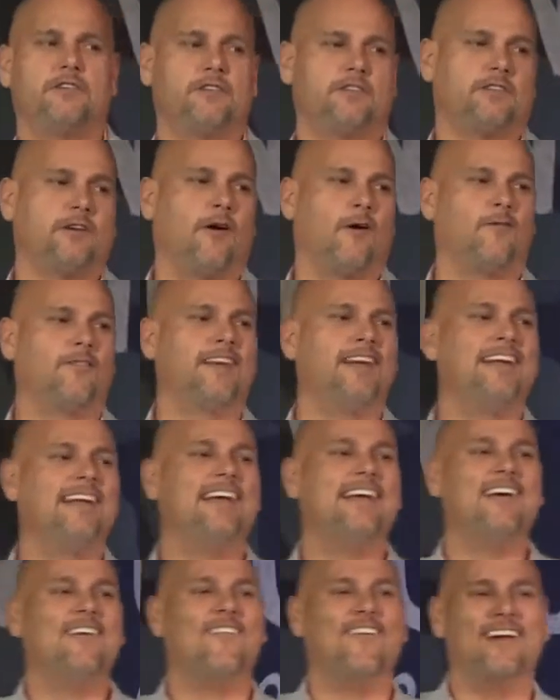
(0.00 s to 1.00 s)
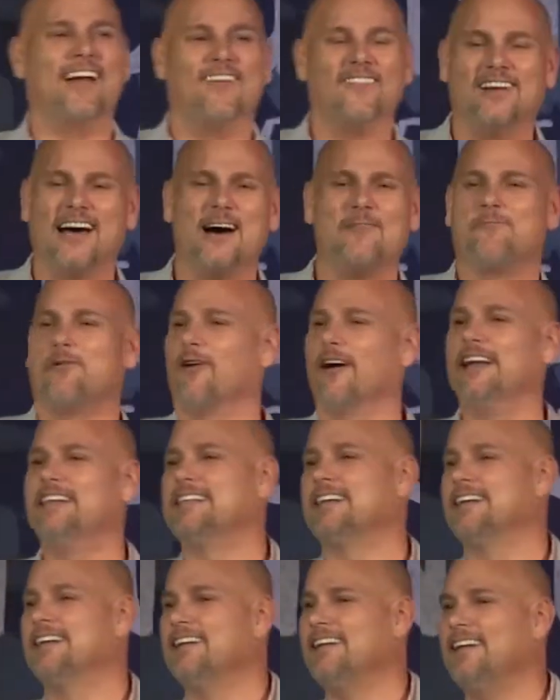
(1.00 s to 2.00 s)
sermon when I'm not
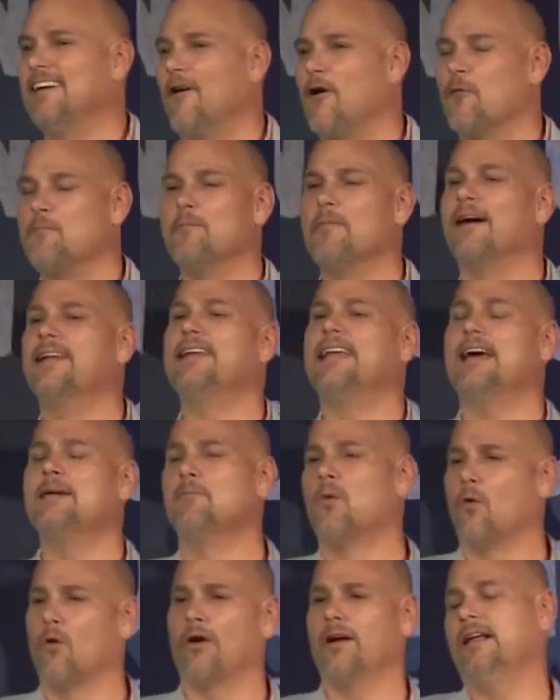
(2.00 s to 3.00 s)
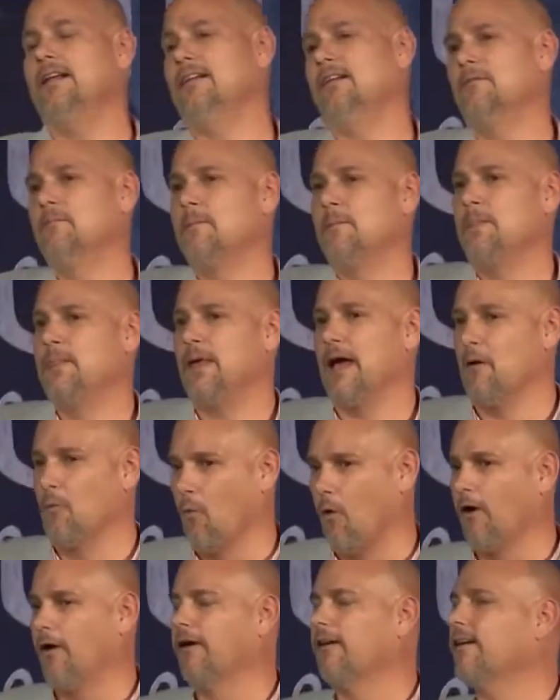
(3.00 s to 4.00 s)
preaching on Monday morning at
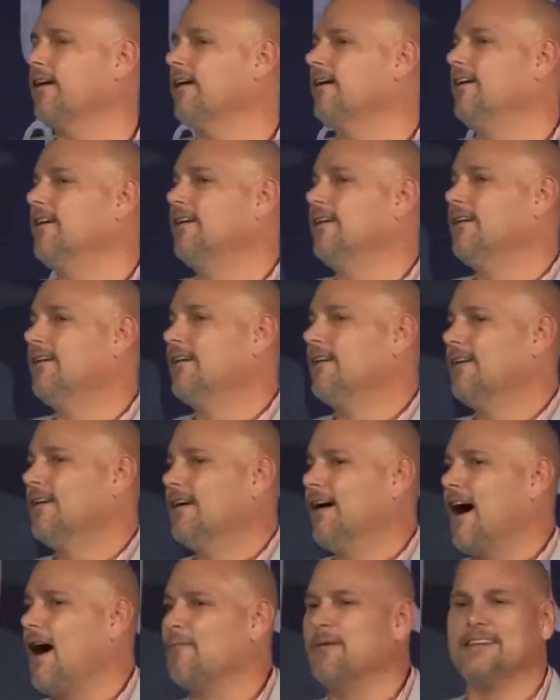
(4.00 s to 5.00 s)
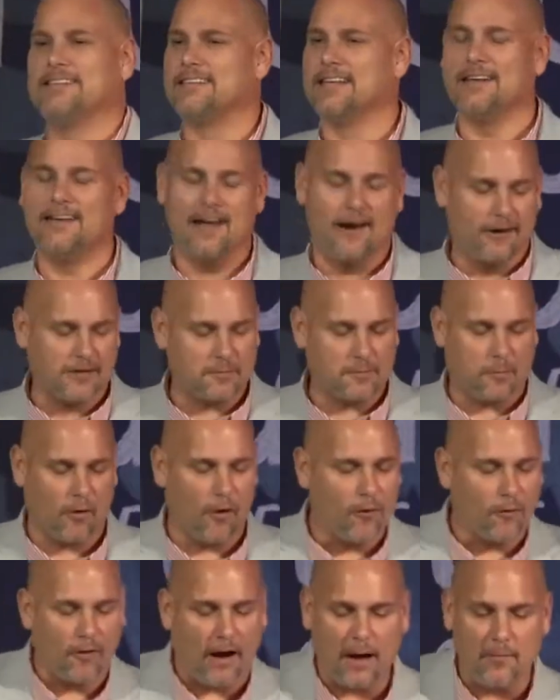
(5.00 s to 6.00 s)
work. I'll be sitting there just
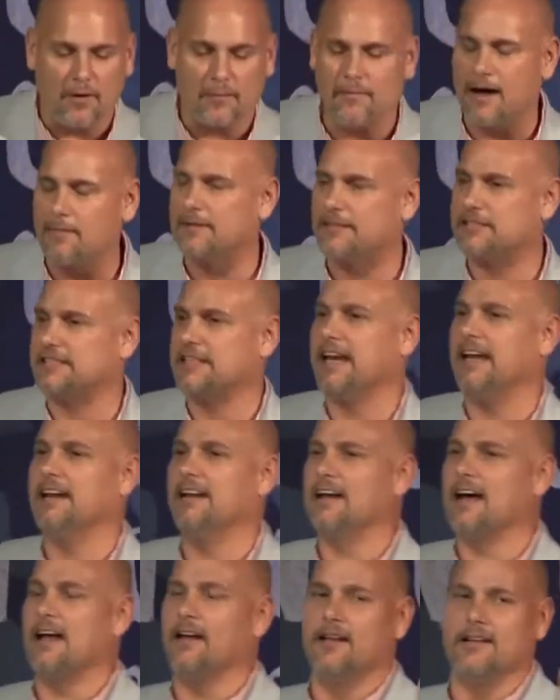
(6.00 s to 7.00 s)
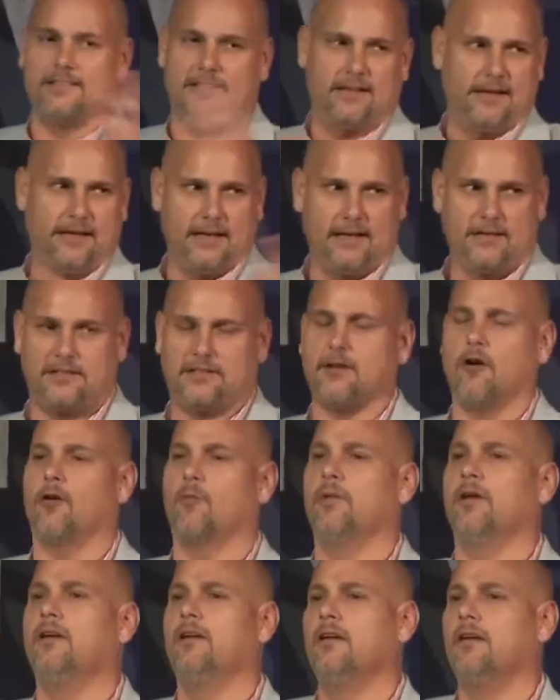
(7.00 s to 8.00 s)
programming my machine and I listen to his
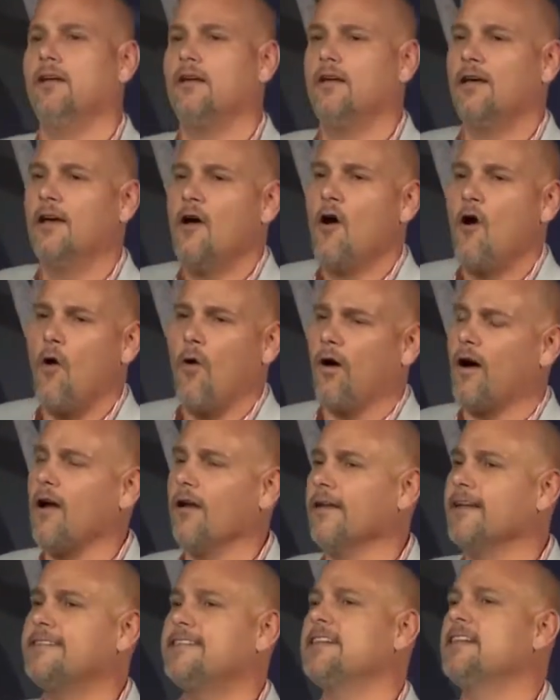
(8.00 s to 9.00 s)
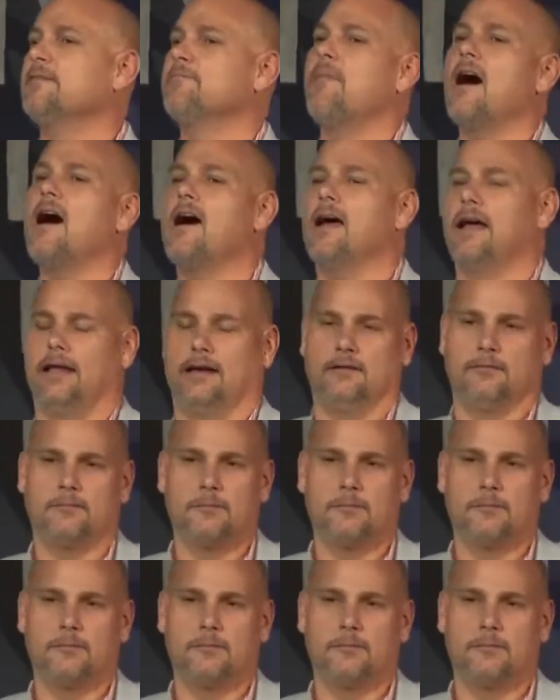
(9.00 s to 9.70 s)
sermon. Or I listen to mine.